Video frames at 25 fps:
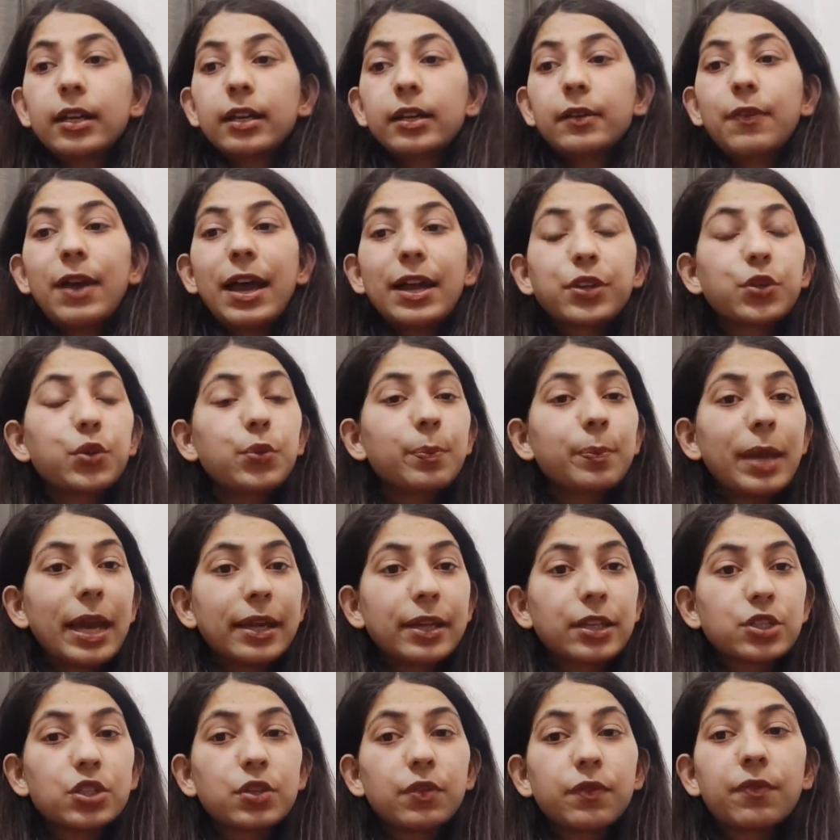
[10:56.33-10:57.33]
Vacuum
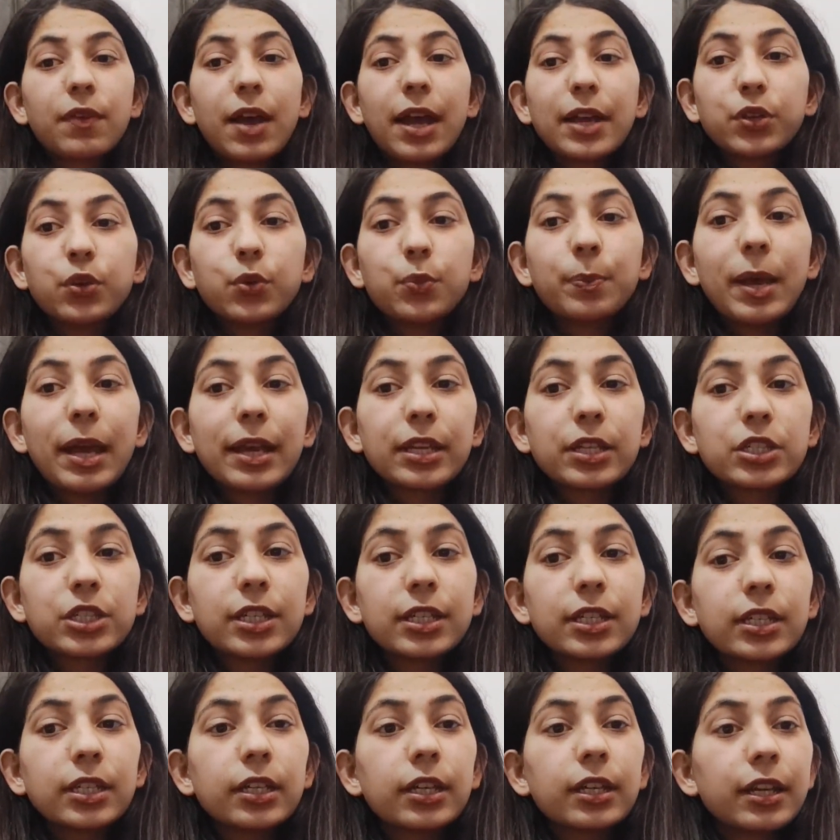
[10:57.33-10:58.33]

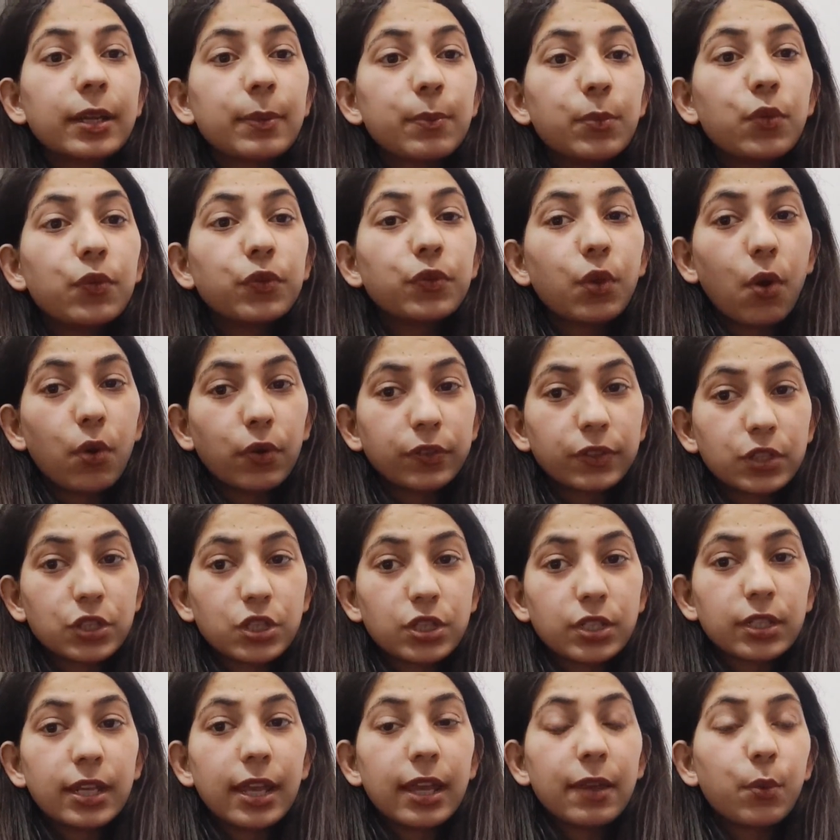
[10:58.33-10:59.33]
packaging removes
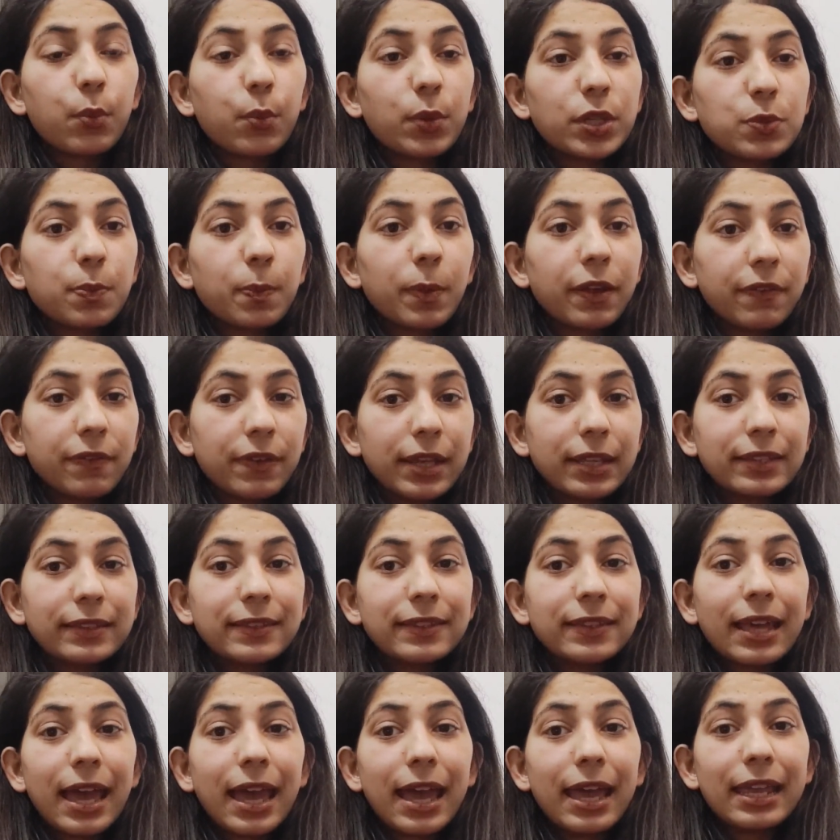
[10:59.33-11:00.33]
oxygen, which
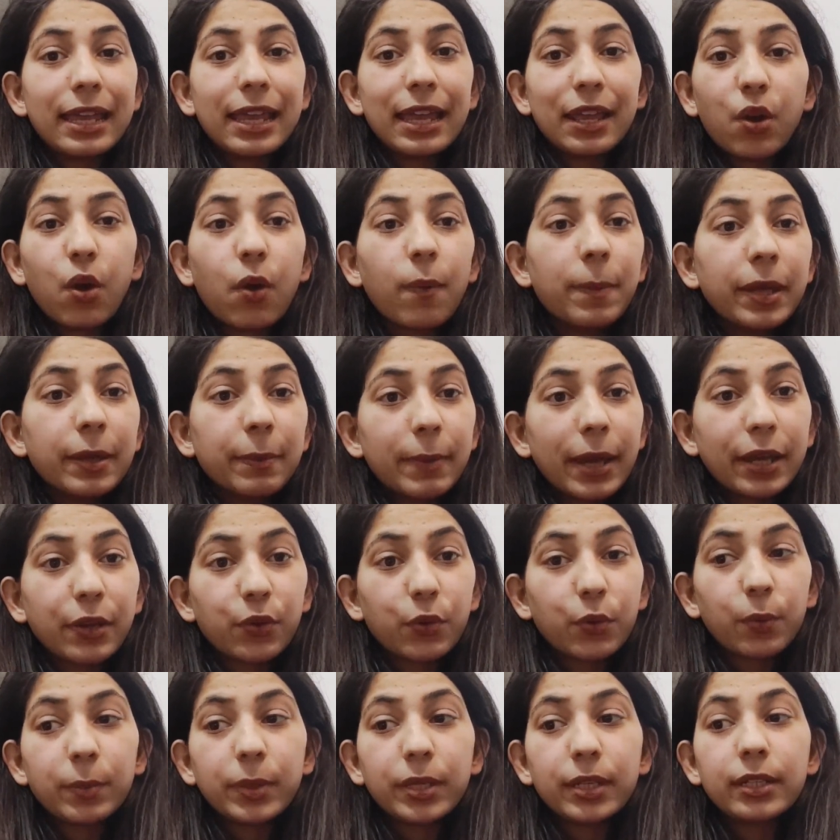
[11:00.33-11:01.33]
prevents aerobic
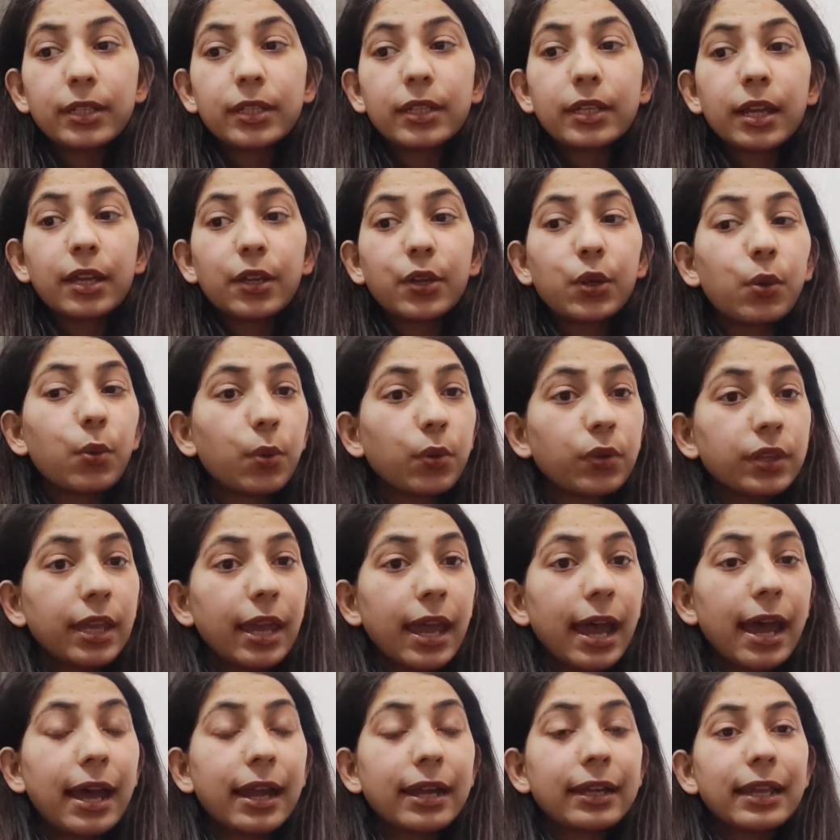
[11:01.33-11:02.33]
microbial growth
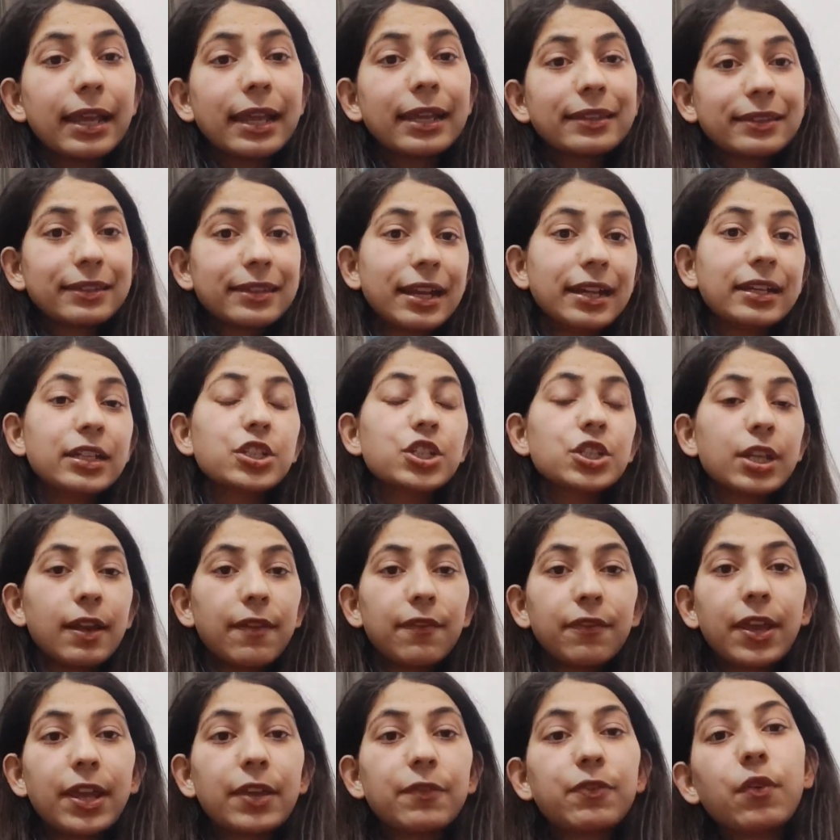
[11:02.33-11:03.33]
and extends
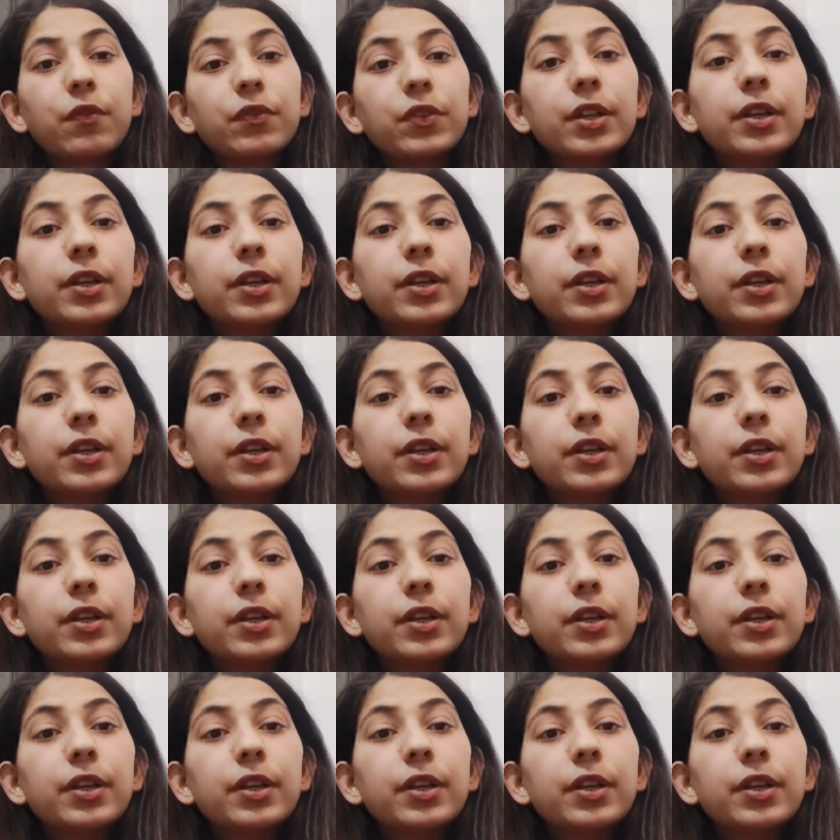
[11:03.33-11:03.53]
shelf life of